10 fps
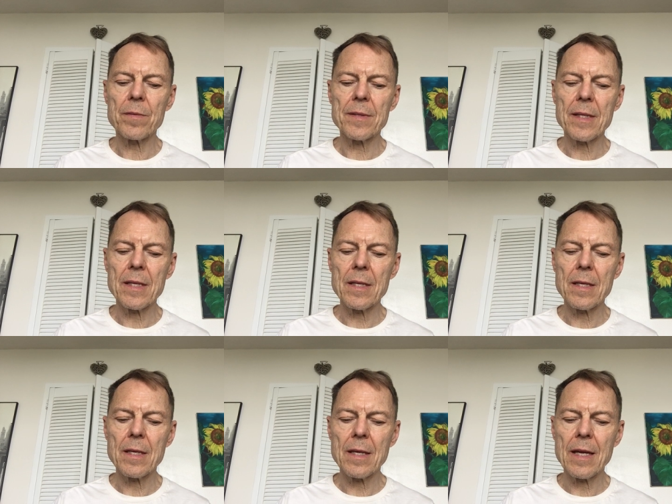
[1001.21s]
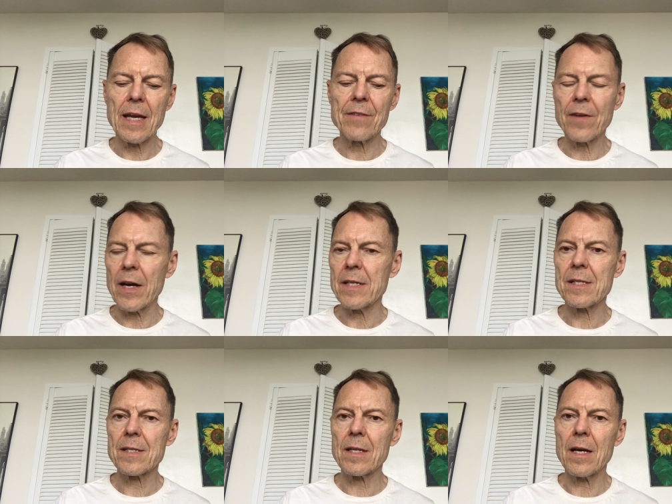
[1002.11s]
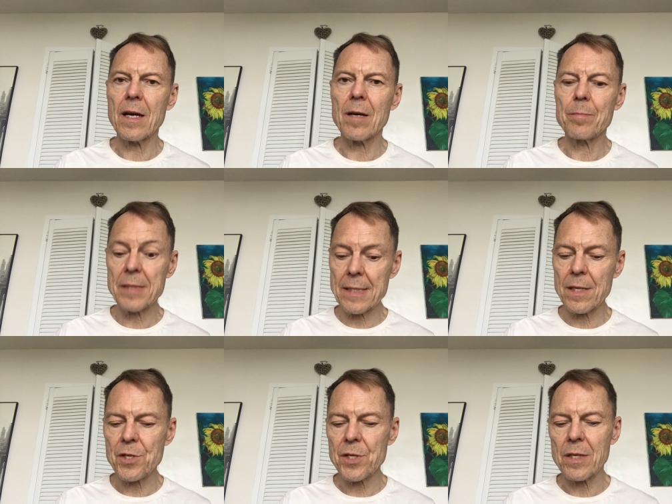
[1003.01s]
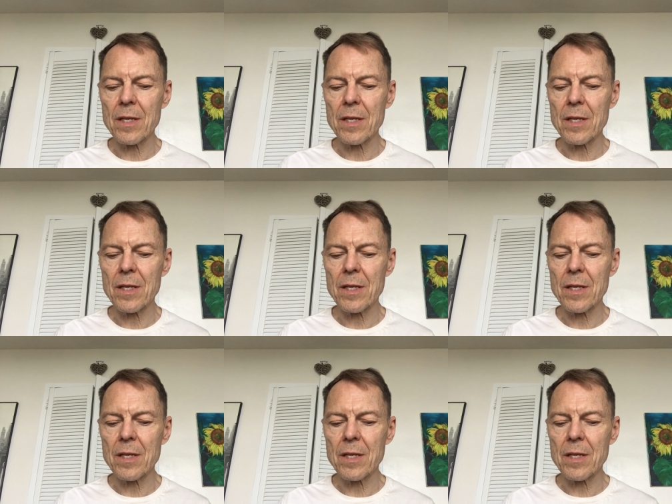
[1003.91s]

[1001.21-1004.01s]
the advice position.